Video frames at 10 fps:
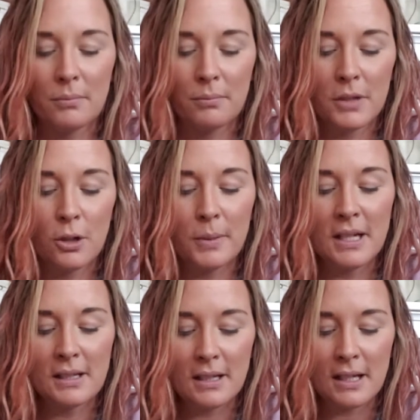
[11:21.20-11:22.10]

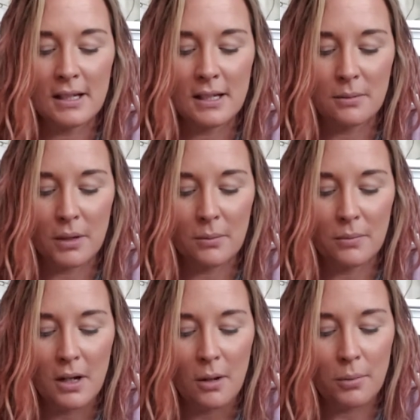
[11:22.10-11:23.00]
meeting the needs and
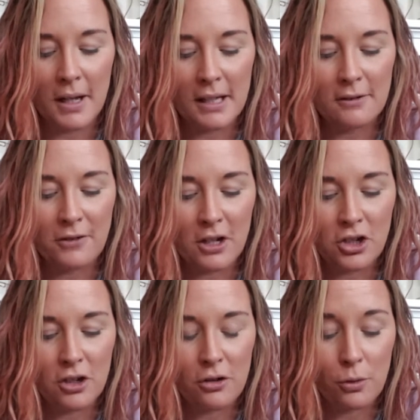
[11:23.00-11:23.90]
playing the
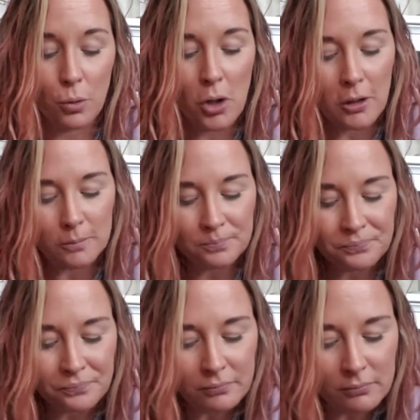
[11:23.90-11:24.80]
function or the role.
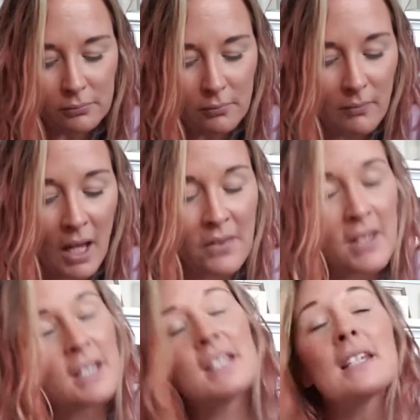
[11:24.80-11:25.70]
And
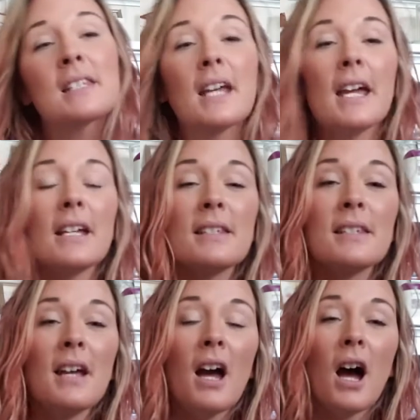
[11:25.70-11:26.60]
then in this
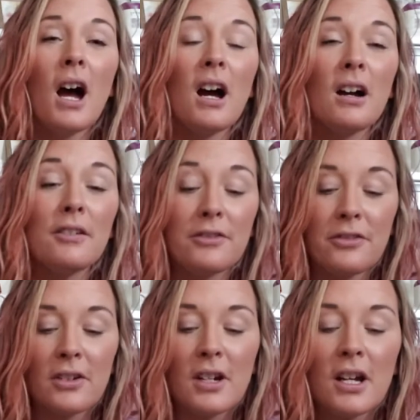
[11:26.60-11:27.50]
case of
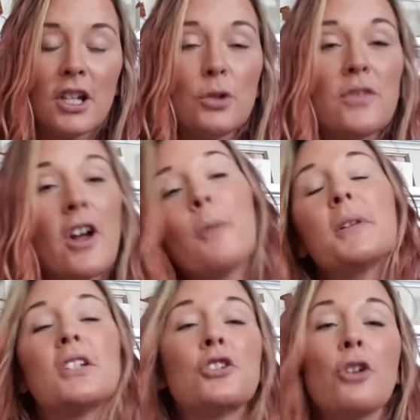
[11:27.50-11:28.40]
you
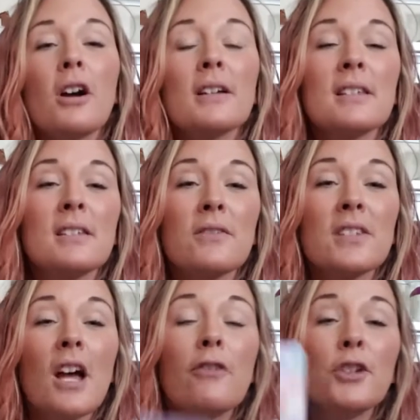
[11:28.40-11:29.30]
developing this strong sense of
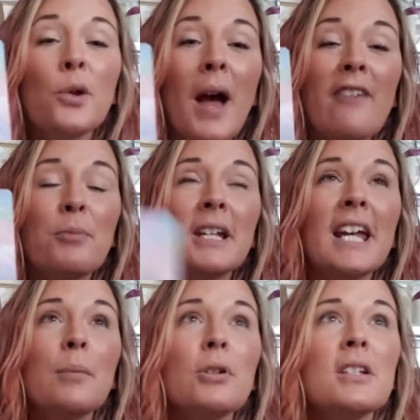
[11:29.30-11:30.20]
self, you have been
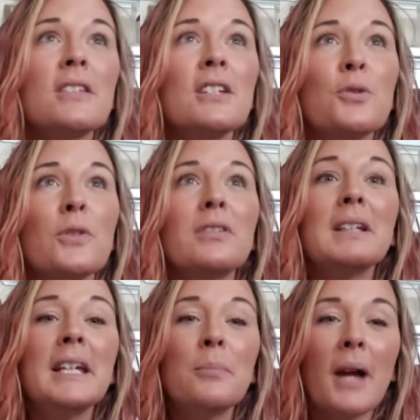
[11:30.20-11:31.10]
able to then sort of
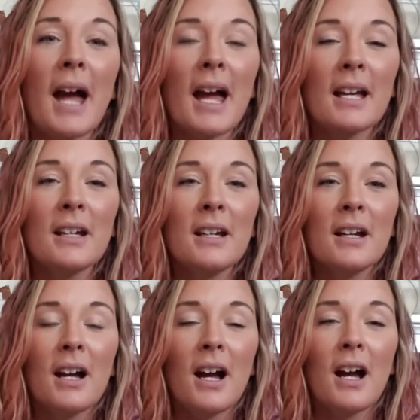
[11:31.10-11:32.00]
lean back.
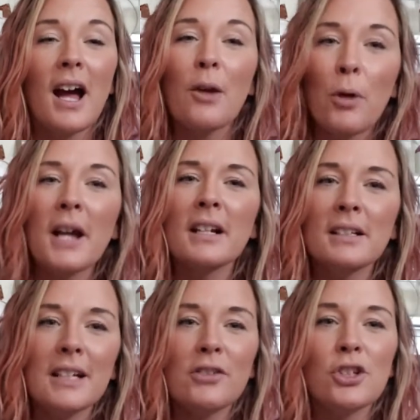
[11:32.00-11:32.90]

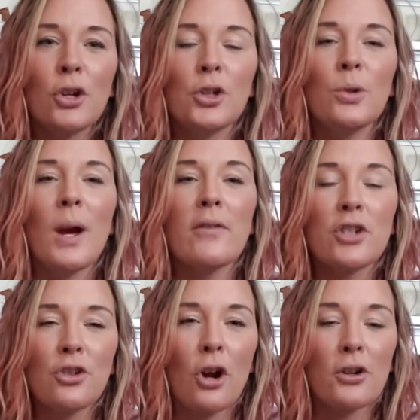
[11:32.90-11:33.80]
Ironically, even though you have a
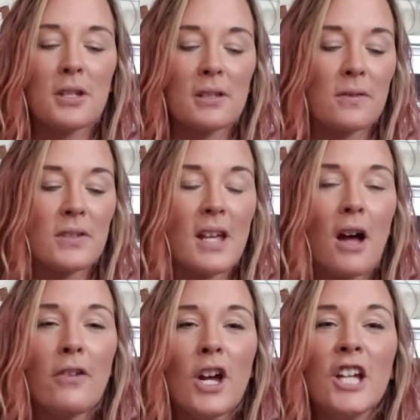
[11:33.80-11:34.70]
stronger sense of
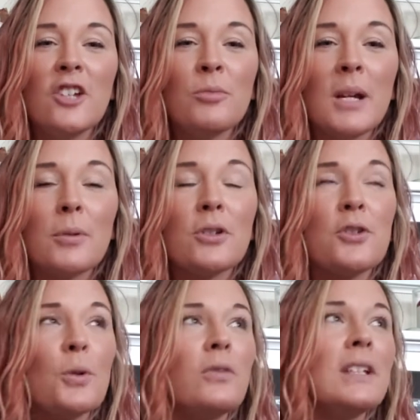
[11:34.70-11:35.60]
self, you've been able to
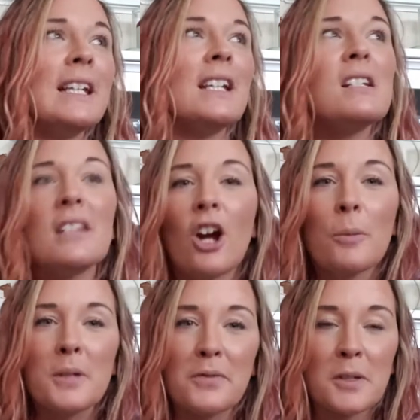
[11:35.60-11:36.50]
sort of lean into the
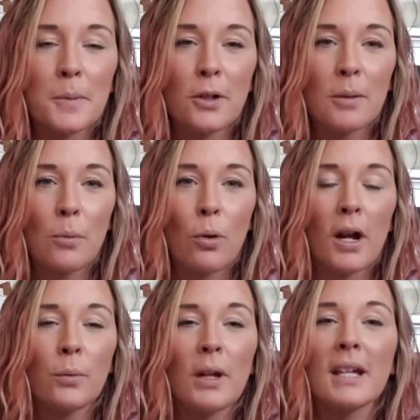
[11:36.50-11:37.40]
arms of spirit more.
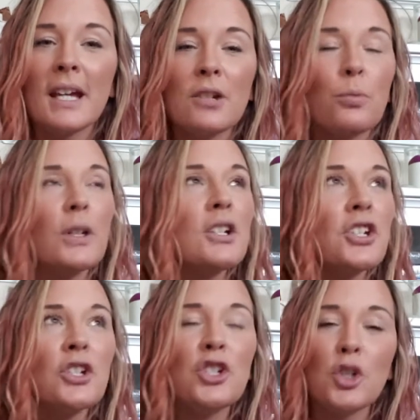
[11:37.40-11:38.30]
And again, really
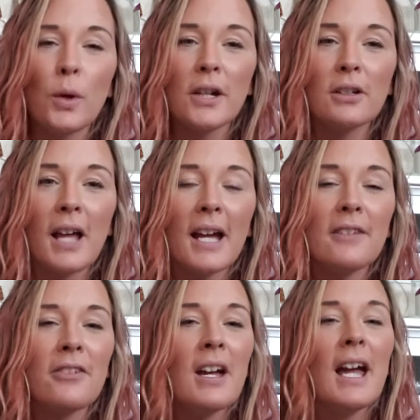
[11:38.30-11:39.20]
just enjoy your
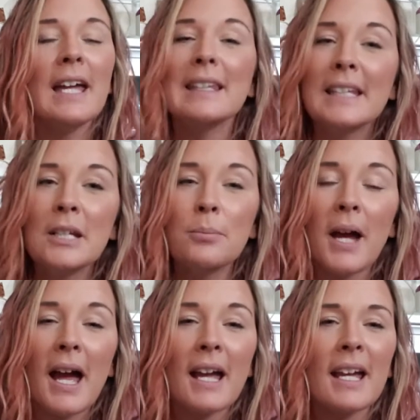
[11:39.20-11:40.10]
life and lean
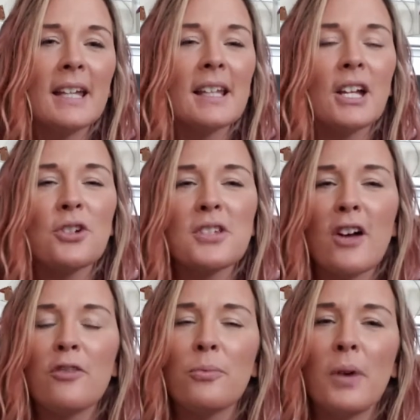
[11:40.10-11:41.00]
back and let
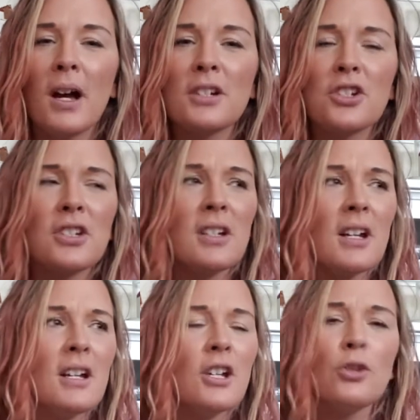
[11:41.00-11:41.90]
yourself just,
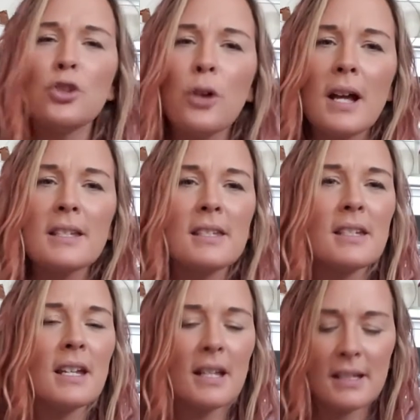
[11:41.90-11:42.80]
trust.
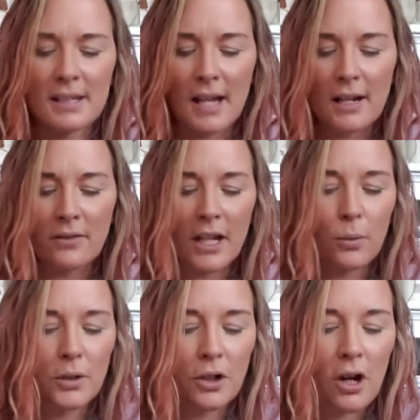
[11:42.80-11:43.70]
It's kind of like
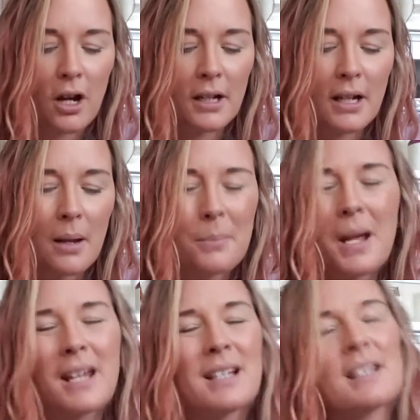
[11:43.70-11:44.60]
when you're on, I'm
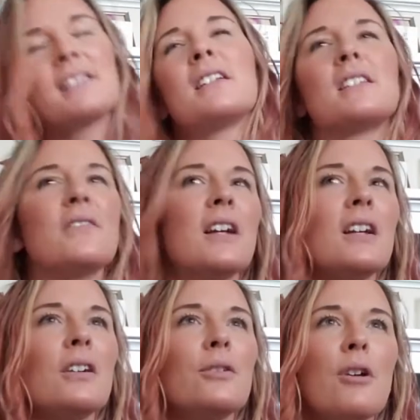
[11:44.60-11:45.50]
not getting this sense of like
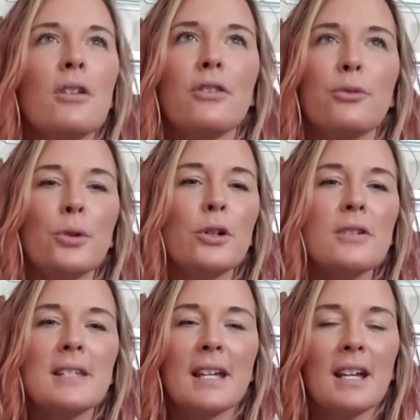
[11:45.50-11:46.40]
a
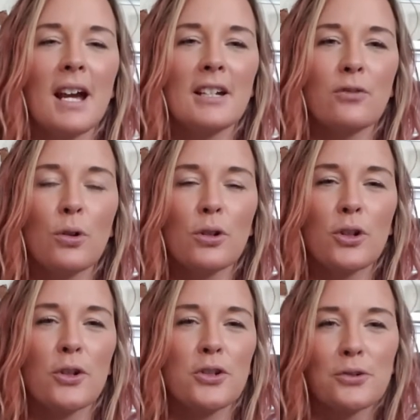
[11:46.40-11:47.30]
thrill-seeking kind of roller
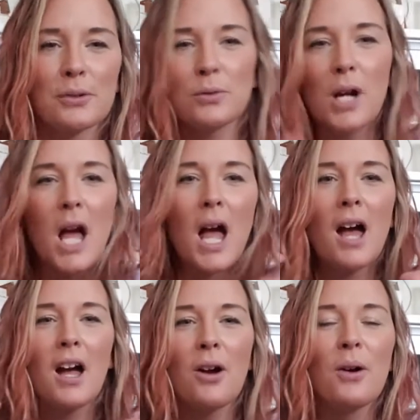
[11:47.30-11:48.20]
coaster, like,
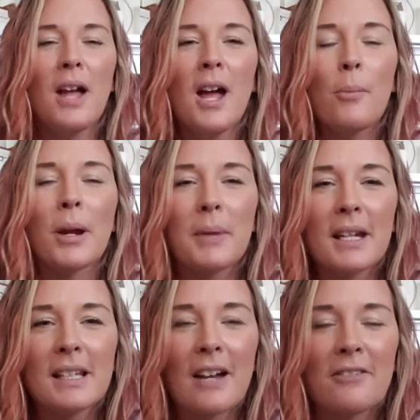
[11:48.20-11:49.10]
whoa, but I'm
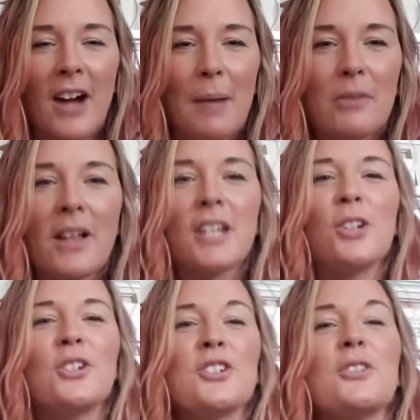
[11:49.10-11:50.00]
getting that vibe of like you
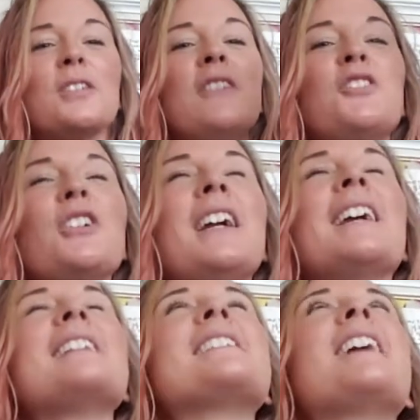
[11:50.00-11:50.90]
can just lift your
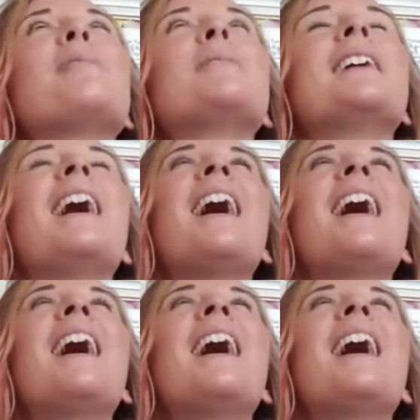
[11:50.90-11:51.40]
hands up and